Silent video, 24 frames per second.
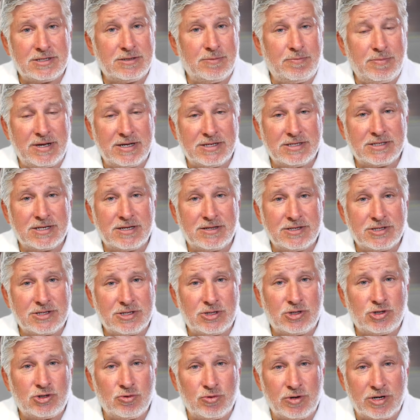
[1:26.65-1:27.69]
depends on the
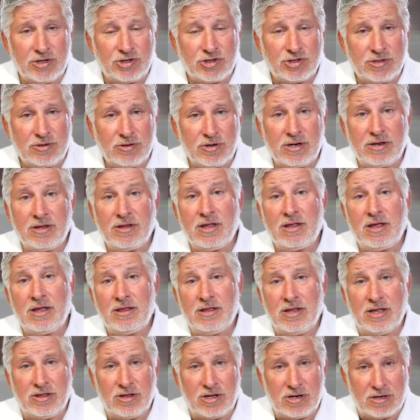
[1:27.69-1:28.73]
situation and,
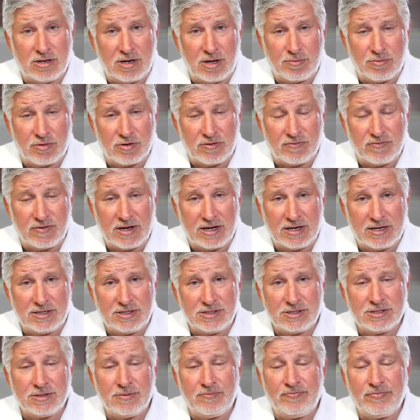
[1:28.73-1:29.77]
and then the number of
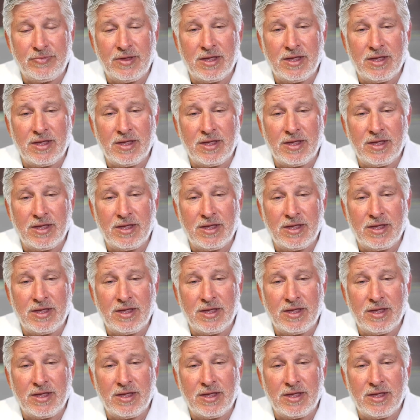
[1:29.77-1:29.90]
eggs.